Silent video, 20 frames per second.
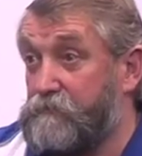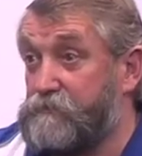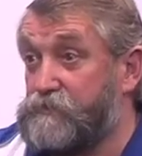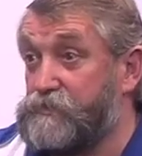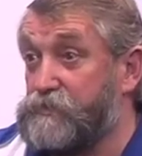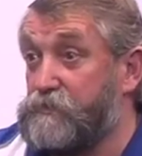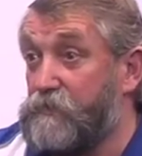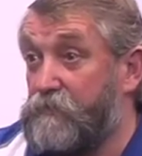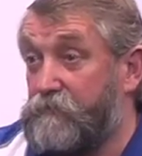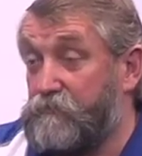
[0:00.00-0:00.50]

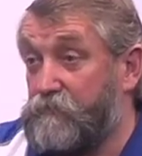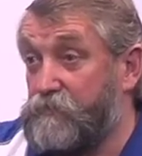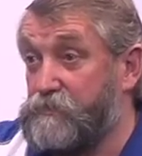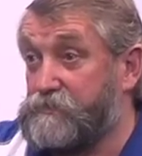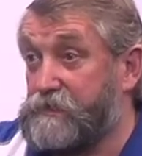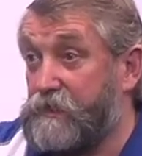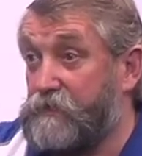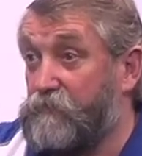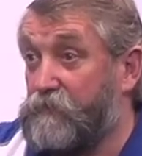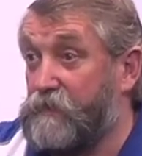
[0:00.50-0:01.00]

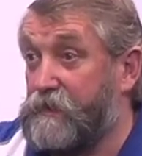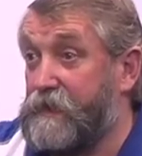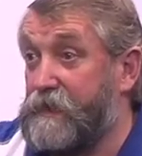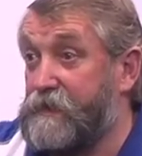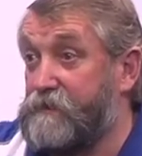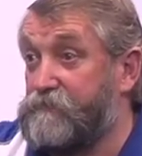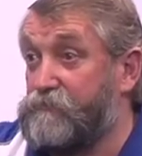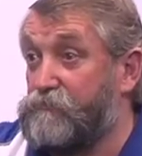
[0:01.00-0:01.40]
Thursday night again